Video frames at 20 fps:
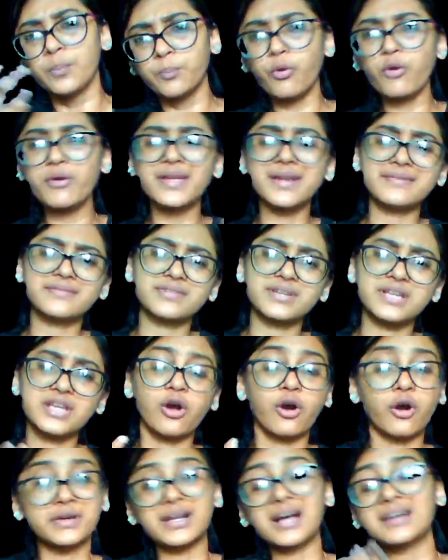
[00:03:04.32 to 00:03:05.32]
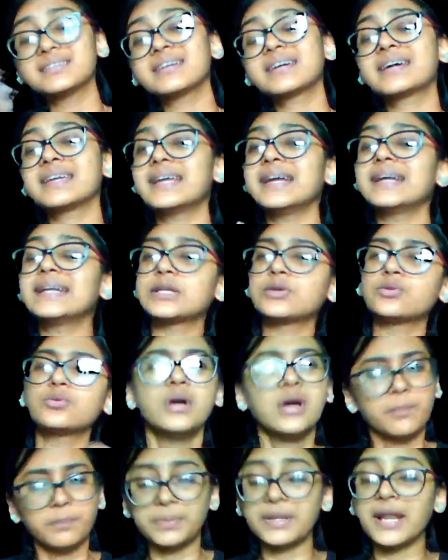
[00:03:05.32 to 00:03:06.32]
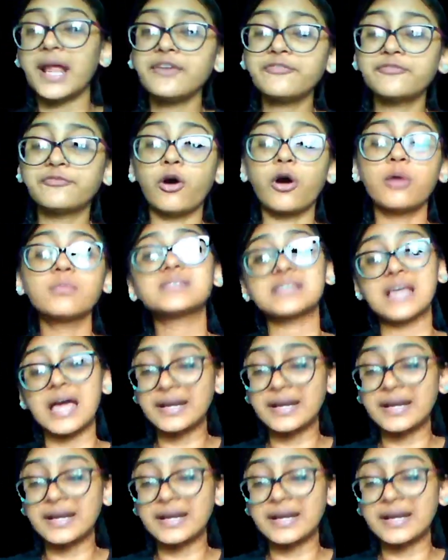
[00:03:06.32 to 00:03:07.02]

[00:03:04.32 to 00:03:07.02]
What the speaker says: poetry or other creative platforms.